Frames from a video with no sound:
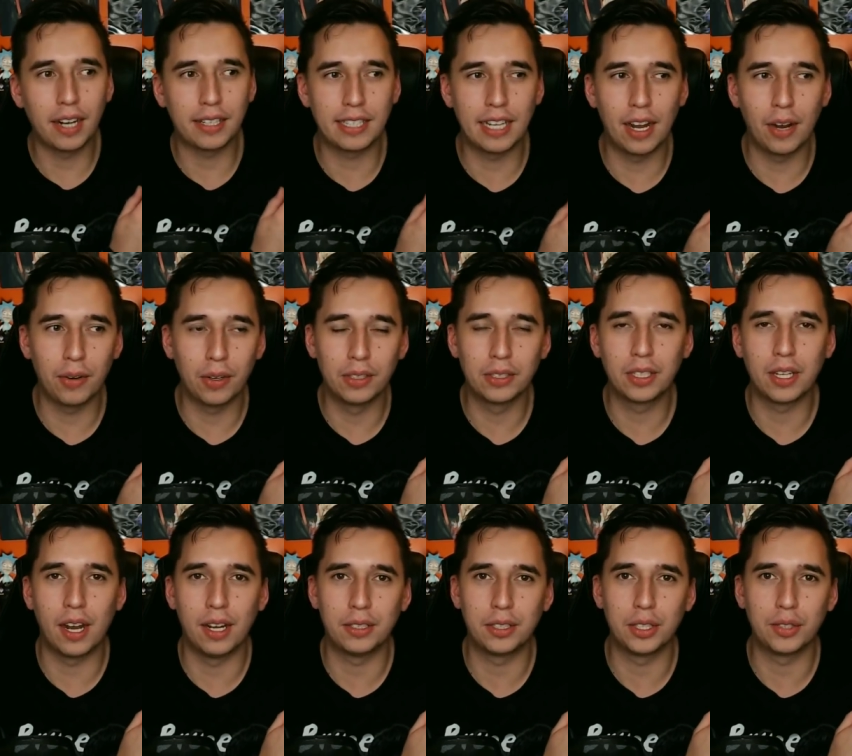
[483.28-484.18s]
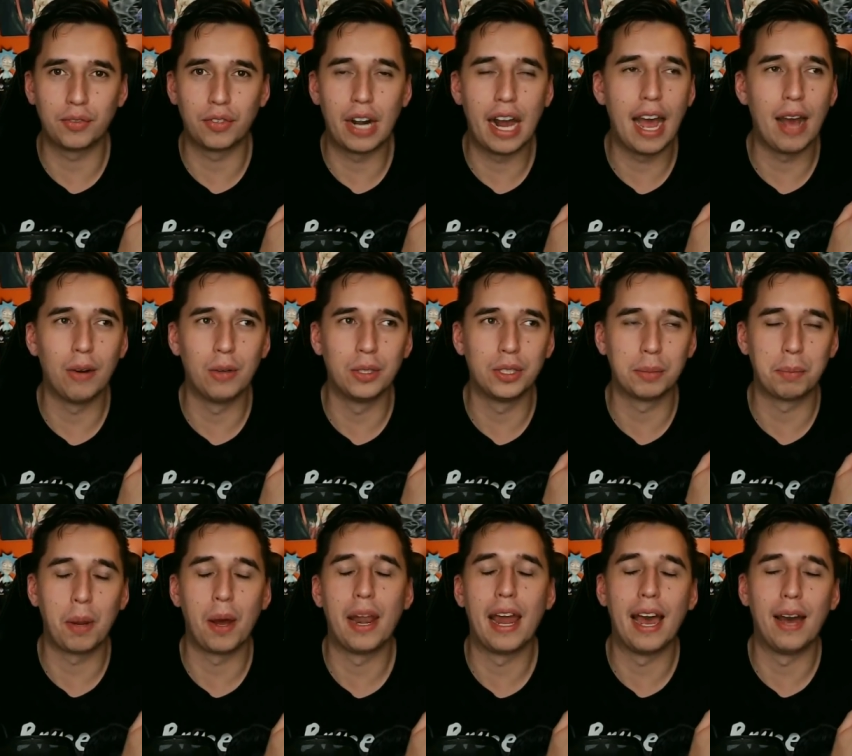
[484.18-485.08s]
knocked out unconscious for hours
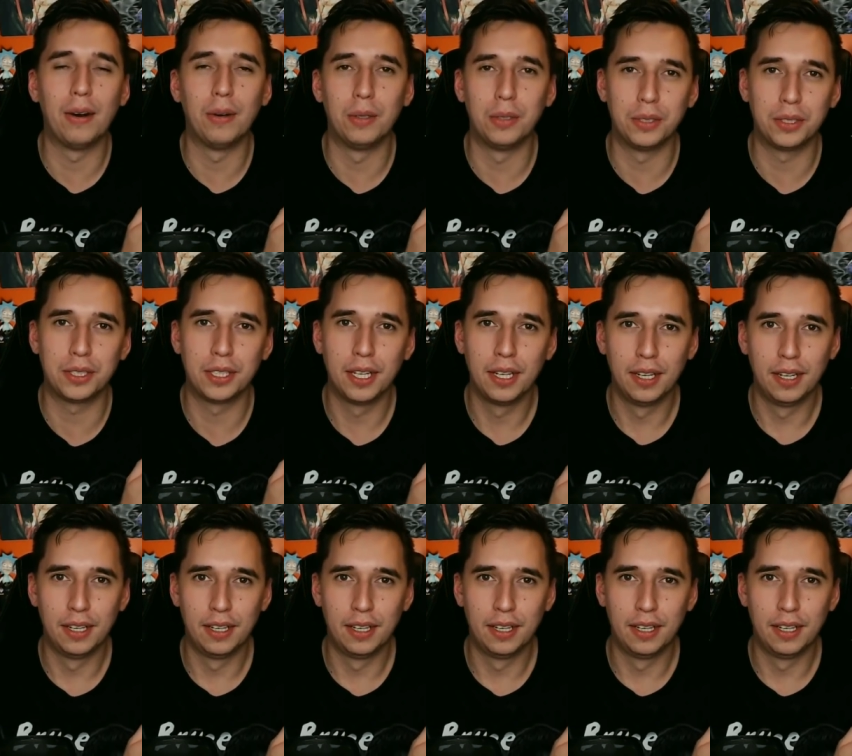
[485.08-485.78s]
upon hours